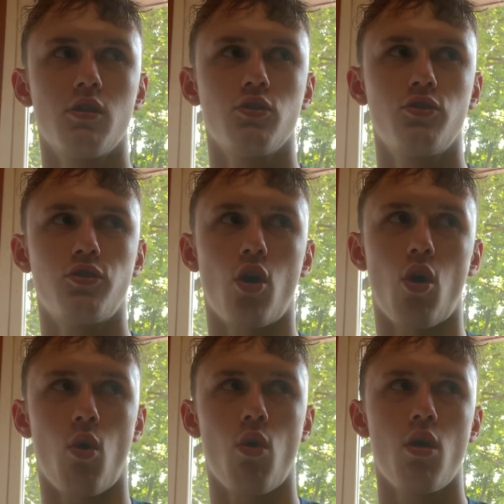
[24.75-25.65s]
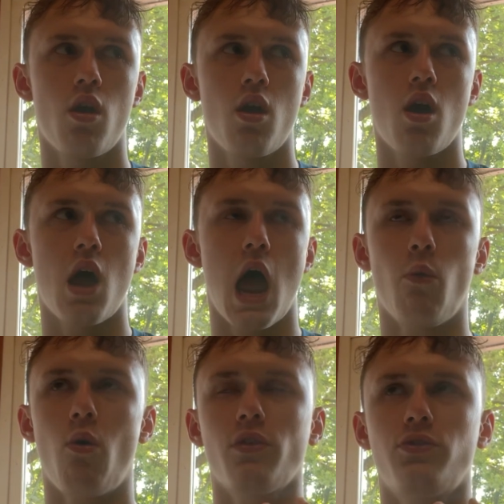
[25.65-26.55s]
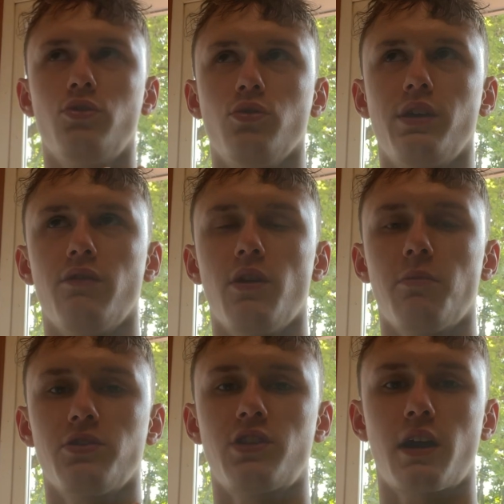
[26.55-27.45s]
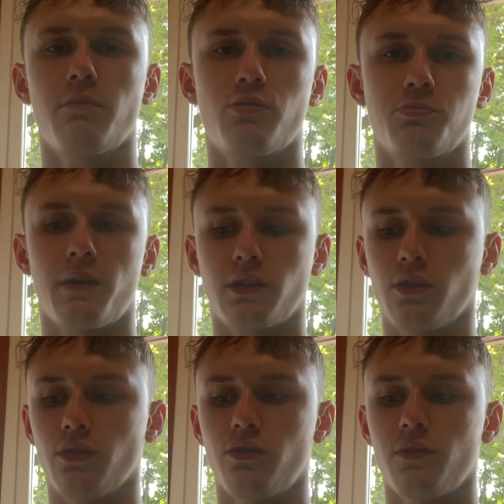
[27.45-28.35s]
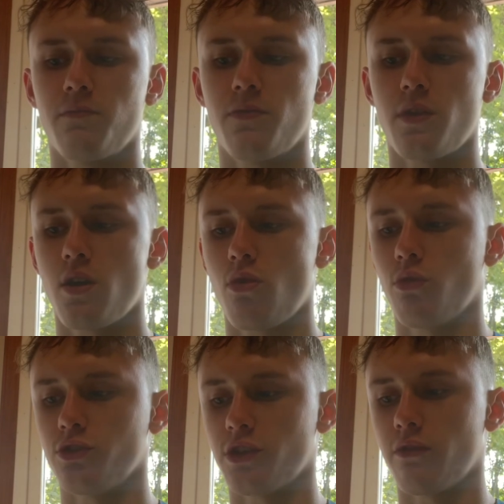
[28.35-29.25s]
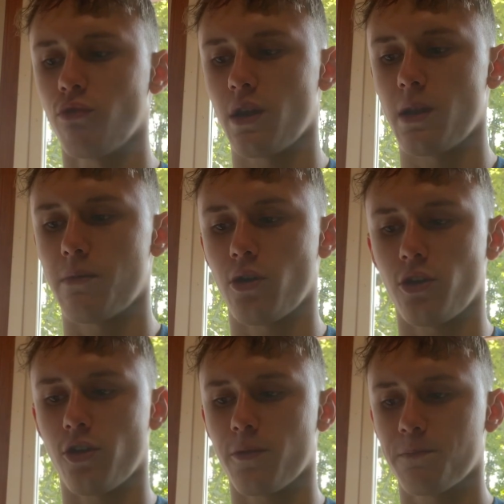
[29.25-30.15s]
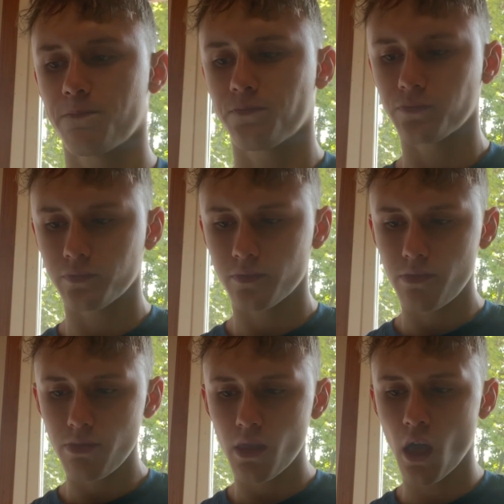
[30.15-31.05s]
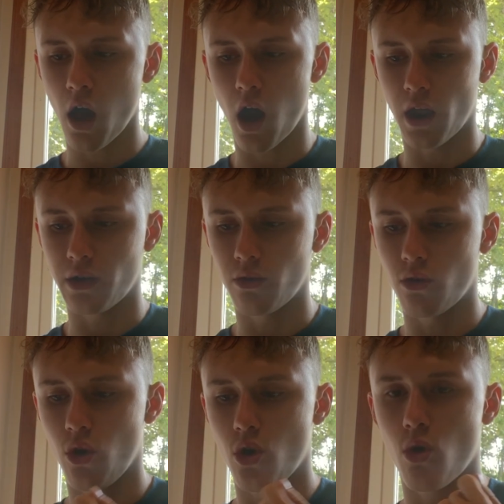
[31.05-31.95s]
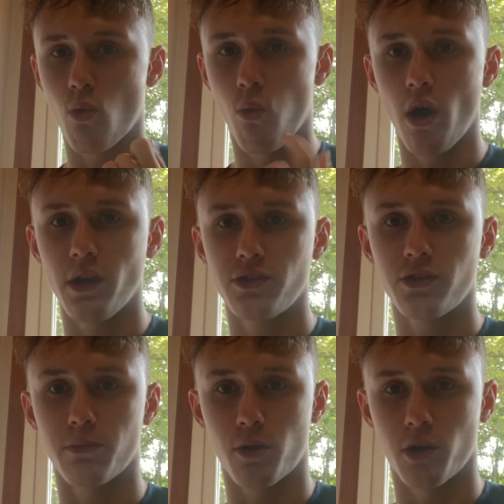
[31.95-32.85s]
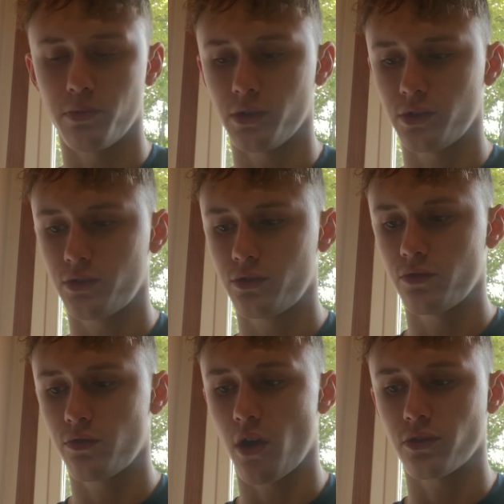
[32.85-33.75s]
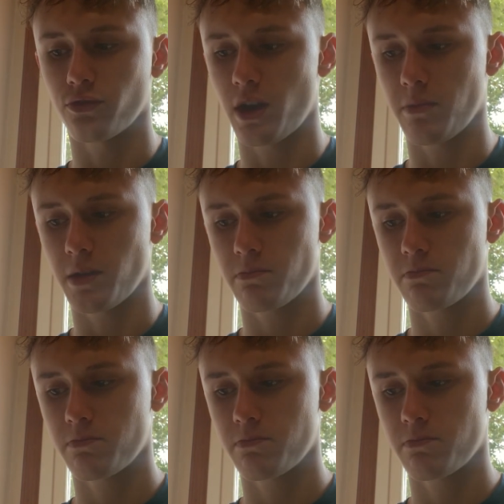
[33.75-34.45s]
So I want to give them a second perspective, which I've written about here, on what's the purpose for entertainment.